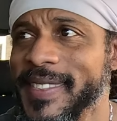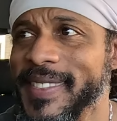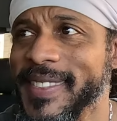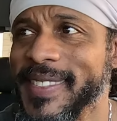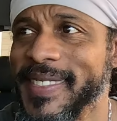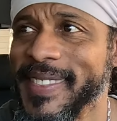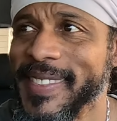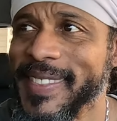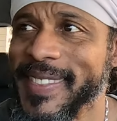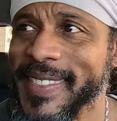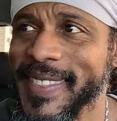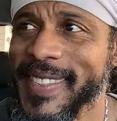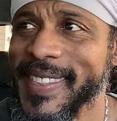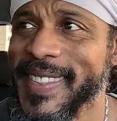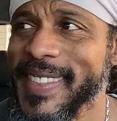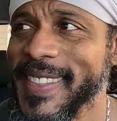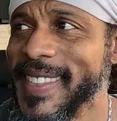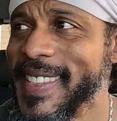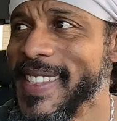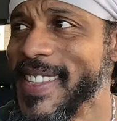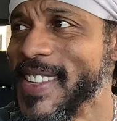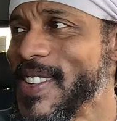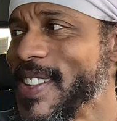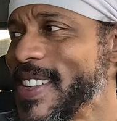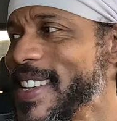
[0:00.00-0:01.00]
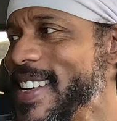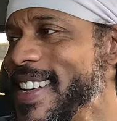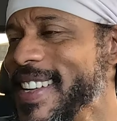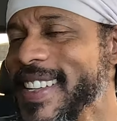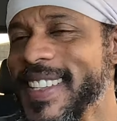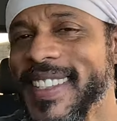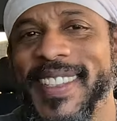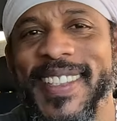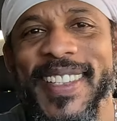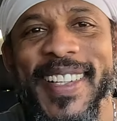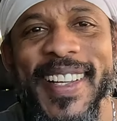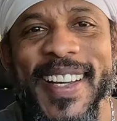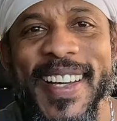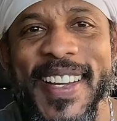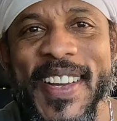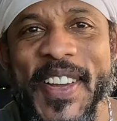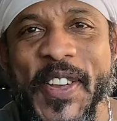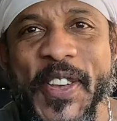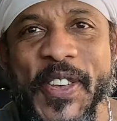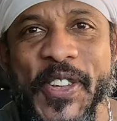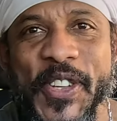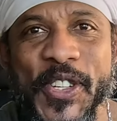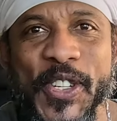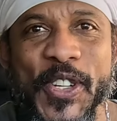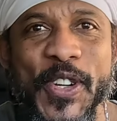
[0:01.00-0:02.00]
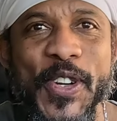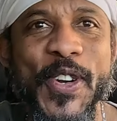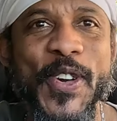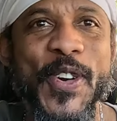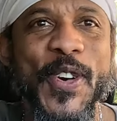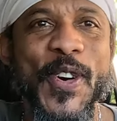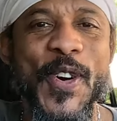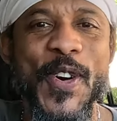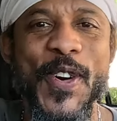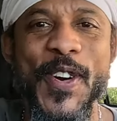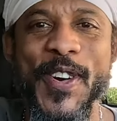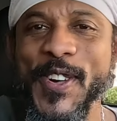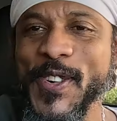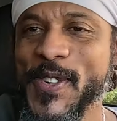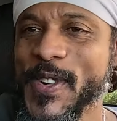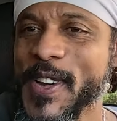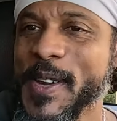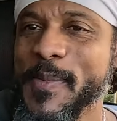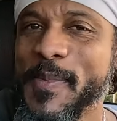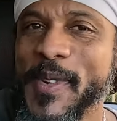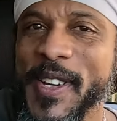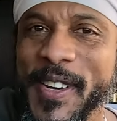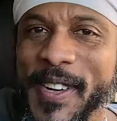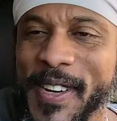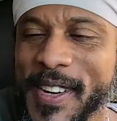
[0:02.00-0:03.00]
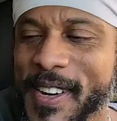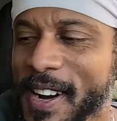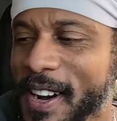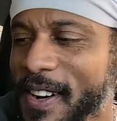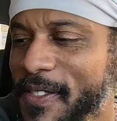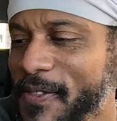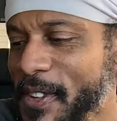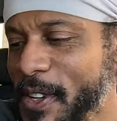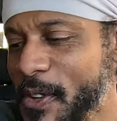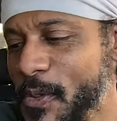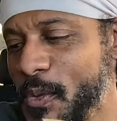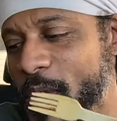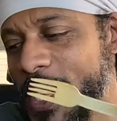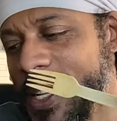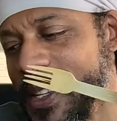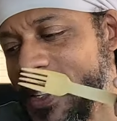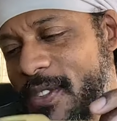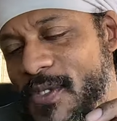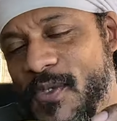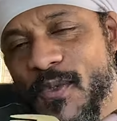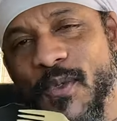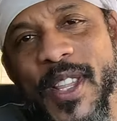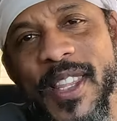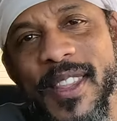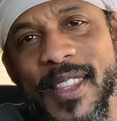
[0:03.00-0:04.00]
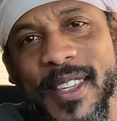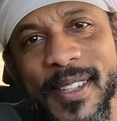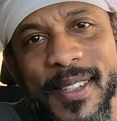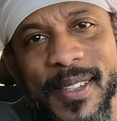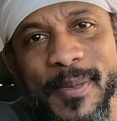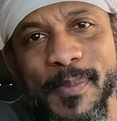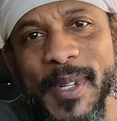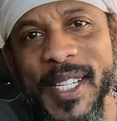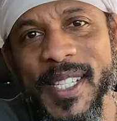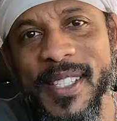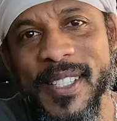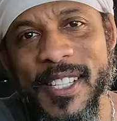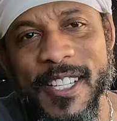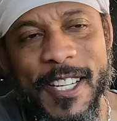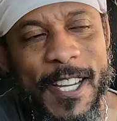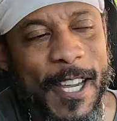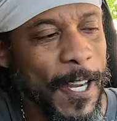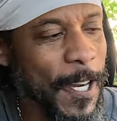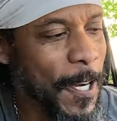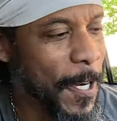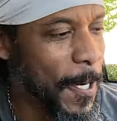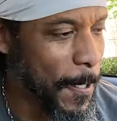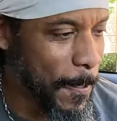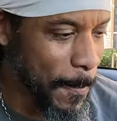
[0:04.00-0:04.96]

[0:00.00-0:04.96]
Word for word: Mm. you don't need True. sugar or cream in your coffee with with this piece of cake.